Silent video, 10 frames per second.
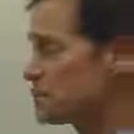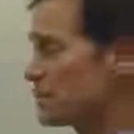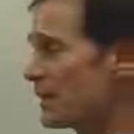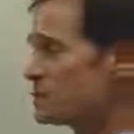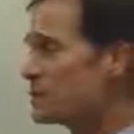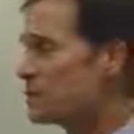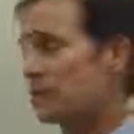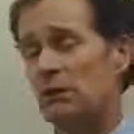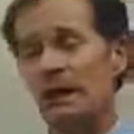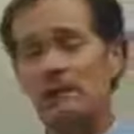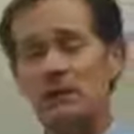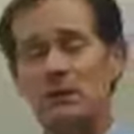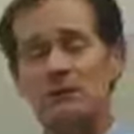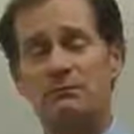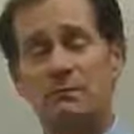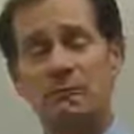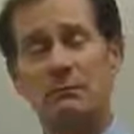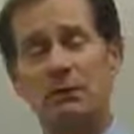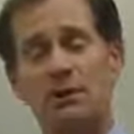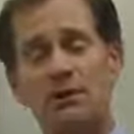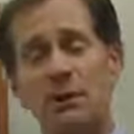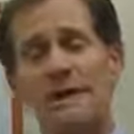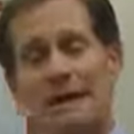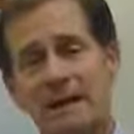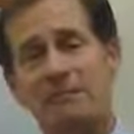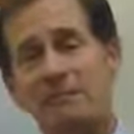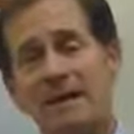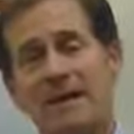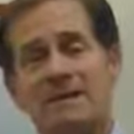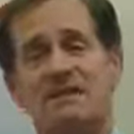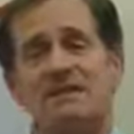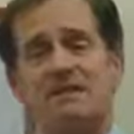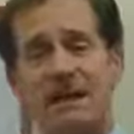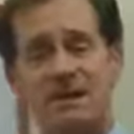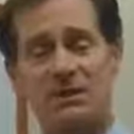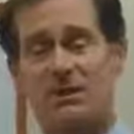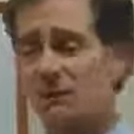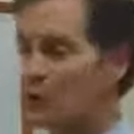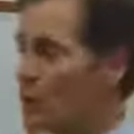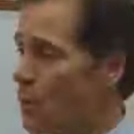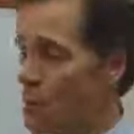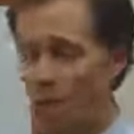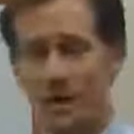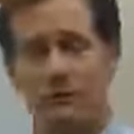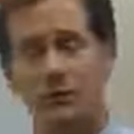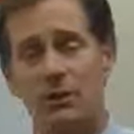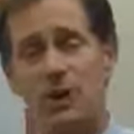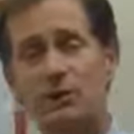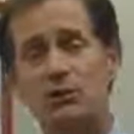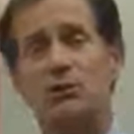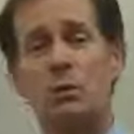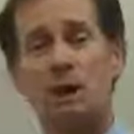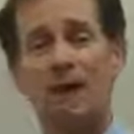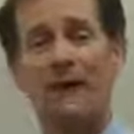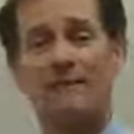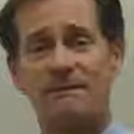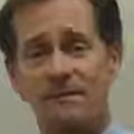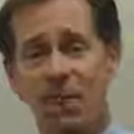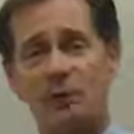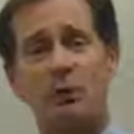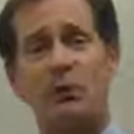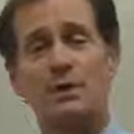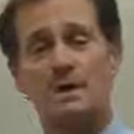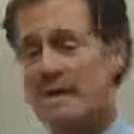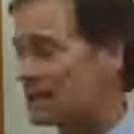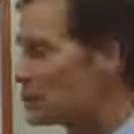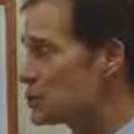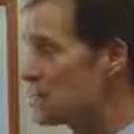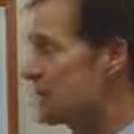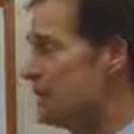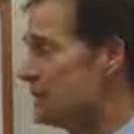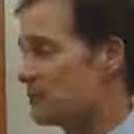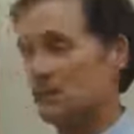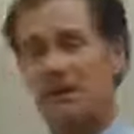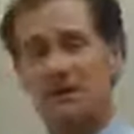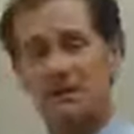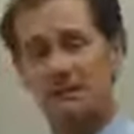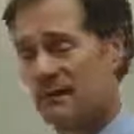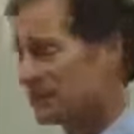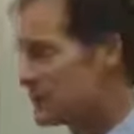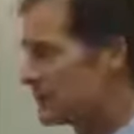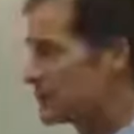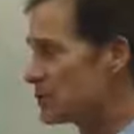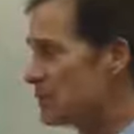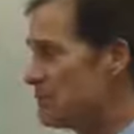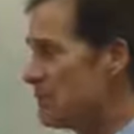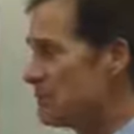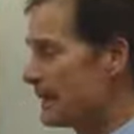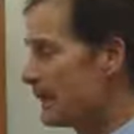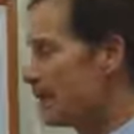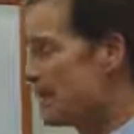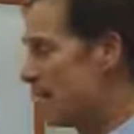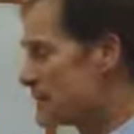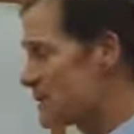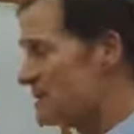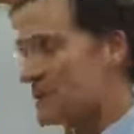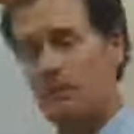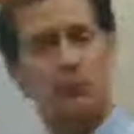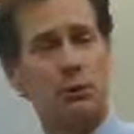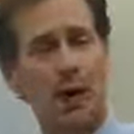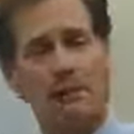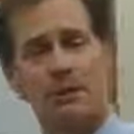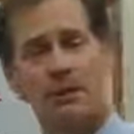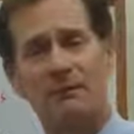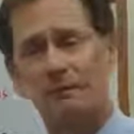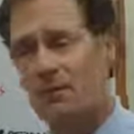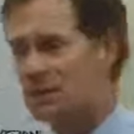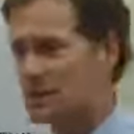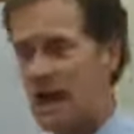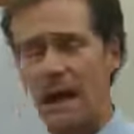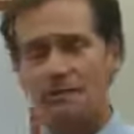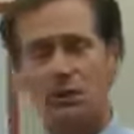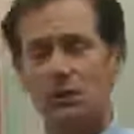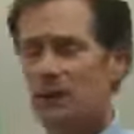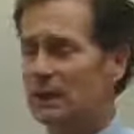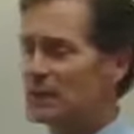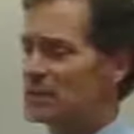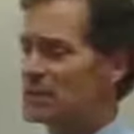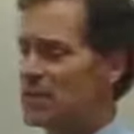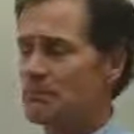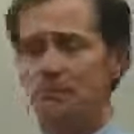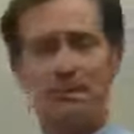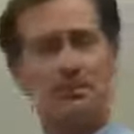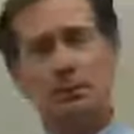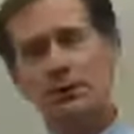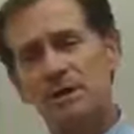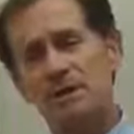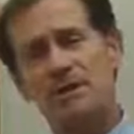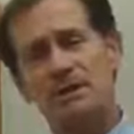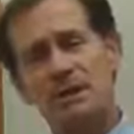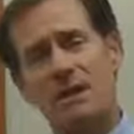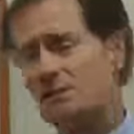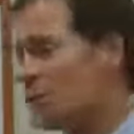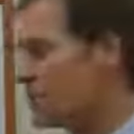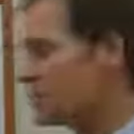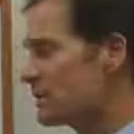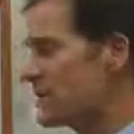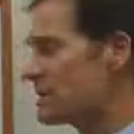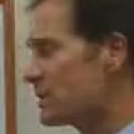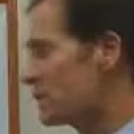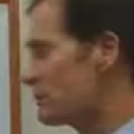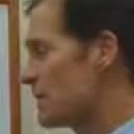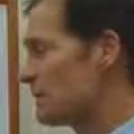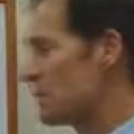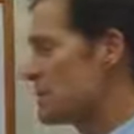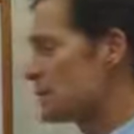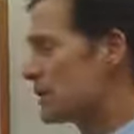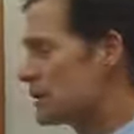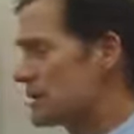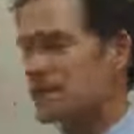So that's what general liability is for. It provides defense coverage. Whether or not you are at fault or negligent, provides defense coverage. Next is property coverage. This is optional. Some people need it, some don't. It depends on your operation. It